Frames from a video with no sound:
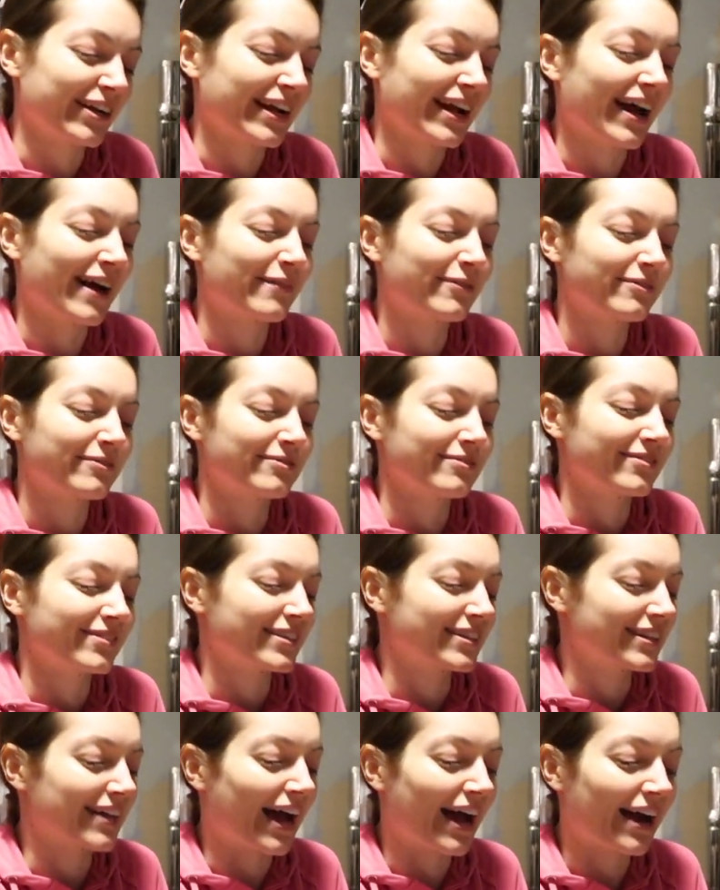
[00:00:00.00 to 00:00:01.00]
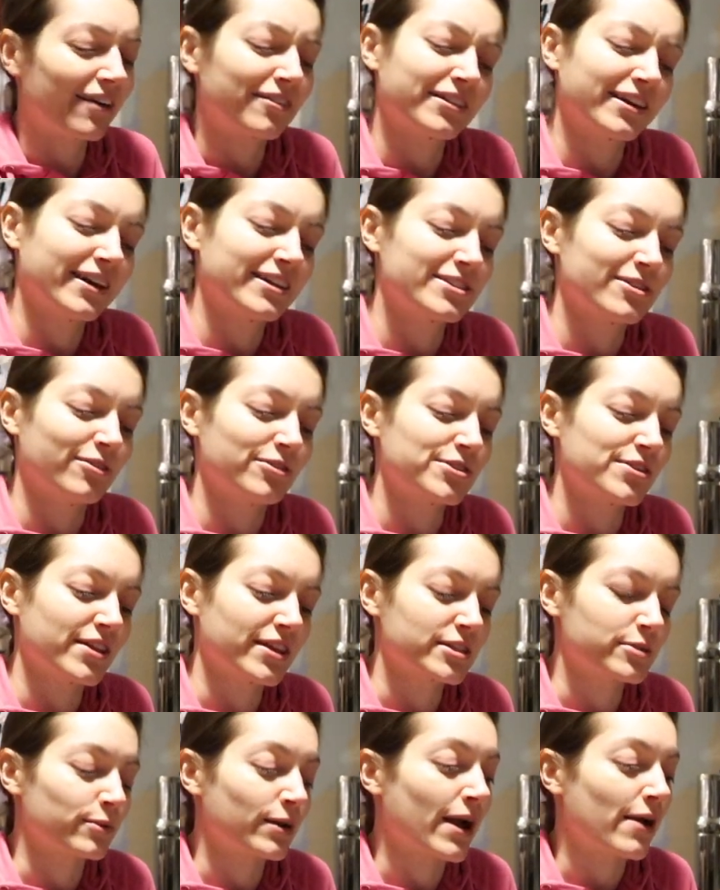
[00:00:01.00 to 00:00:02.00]
funny. Nice. I don't think I told you
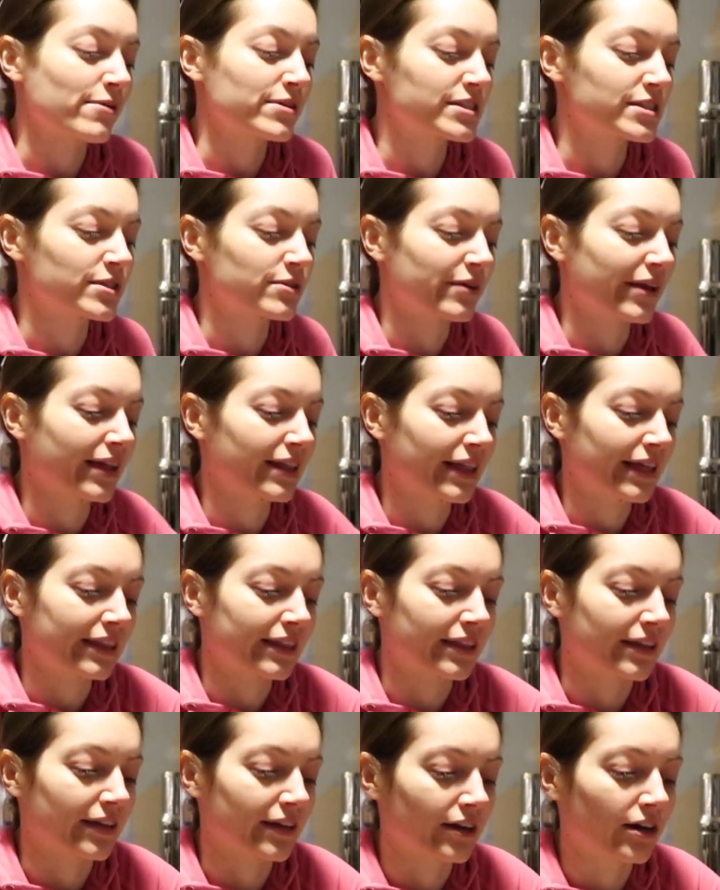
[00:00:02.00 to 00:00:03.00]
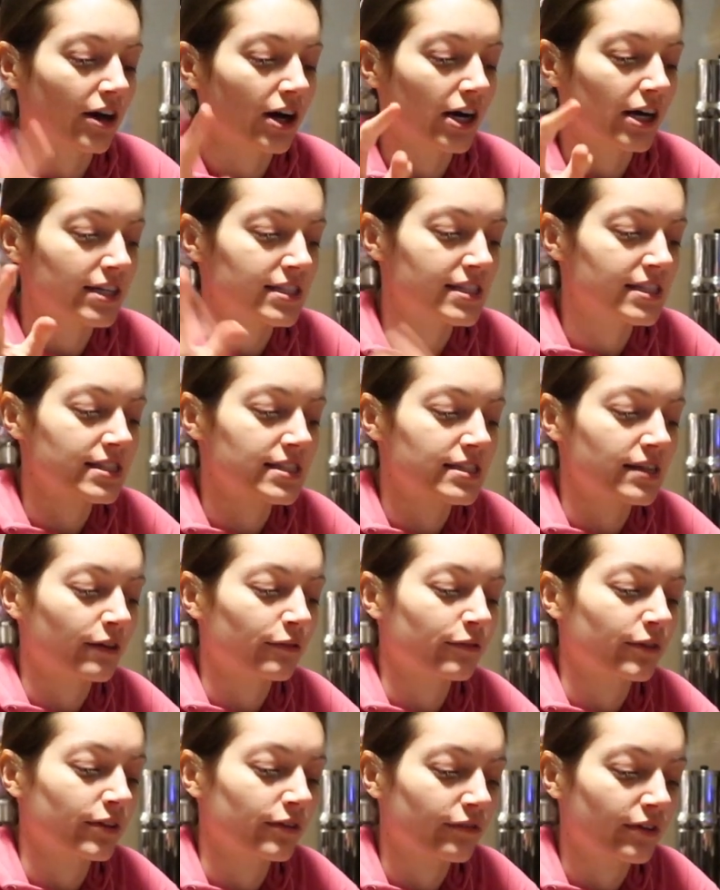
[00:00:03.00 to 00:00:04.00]
this. When I was doing like the cards and
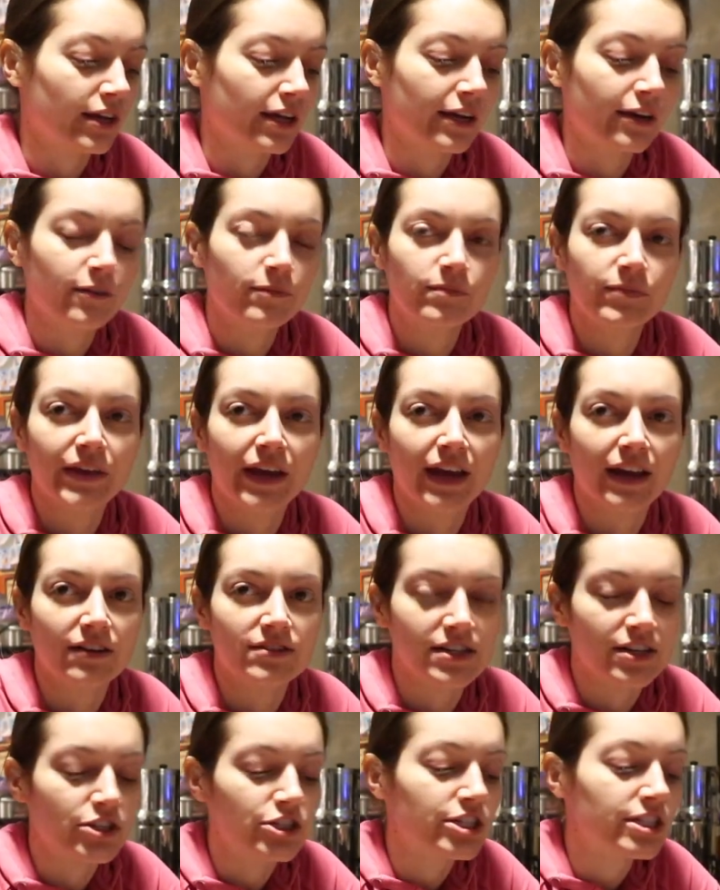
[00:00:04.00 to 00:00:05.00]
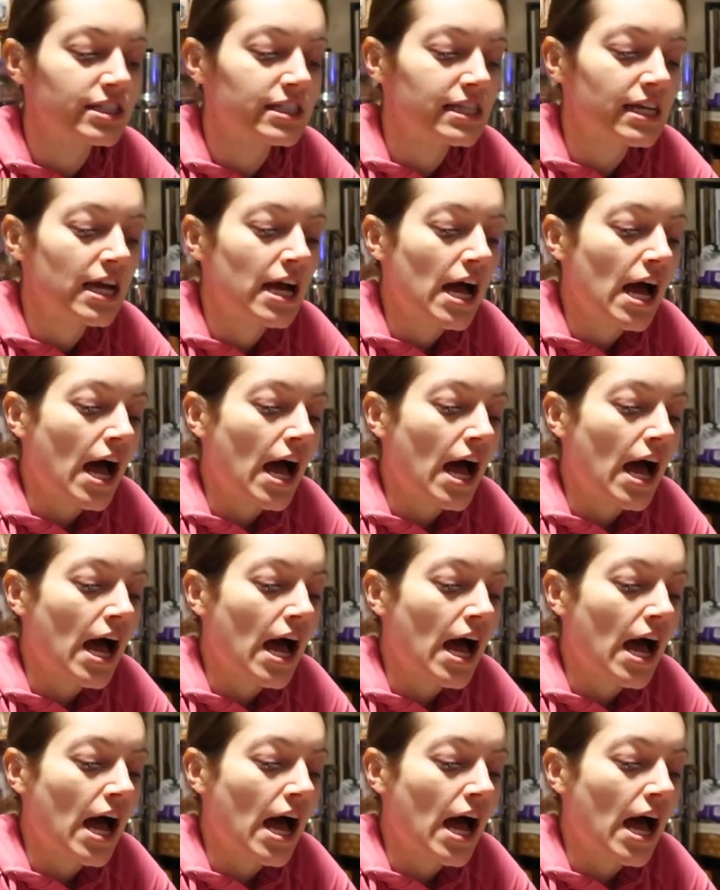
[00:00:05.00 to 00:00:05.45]
stuff for the video, the annotations,